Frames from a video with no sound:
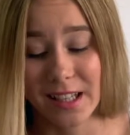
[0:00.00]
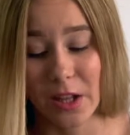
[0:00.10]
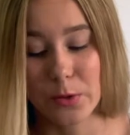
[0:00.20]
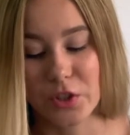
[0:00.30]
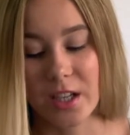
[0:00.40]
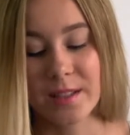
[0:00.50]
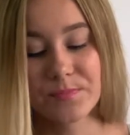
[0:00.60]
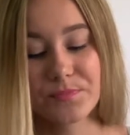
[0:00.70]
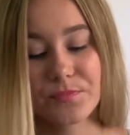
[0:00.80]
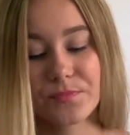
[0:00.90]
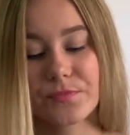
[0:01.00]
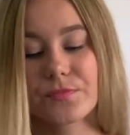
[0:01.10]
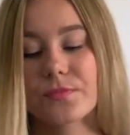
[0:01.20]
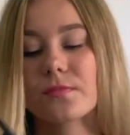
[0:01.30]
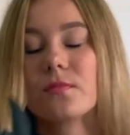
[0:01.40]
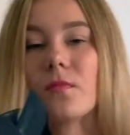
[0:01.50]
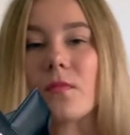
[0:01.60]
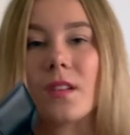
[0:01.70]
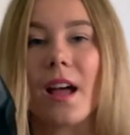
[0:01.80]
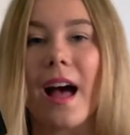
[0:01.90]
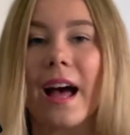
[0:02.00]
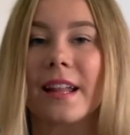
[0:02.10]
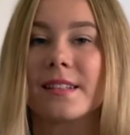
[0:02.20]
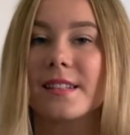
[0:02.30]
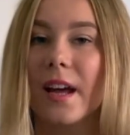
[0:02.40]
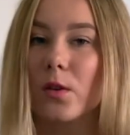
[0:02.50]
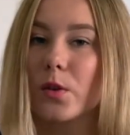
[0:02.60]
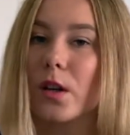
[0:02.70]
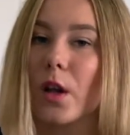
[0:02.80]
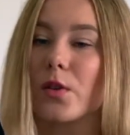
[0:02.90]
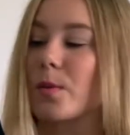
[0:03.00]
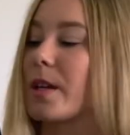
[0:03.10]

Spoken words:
closure. And I will do a close-up